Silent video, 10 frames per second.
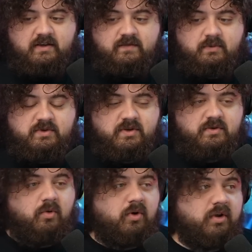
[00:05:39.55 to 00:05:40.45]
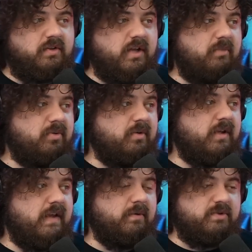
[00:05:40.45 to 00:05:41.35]
If it was a oiled
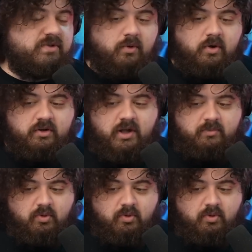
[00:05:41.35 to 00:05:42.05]
was an oiled up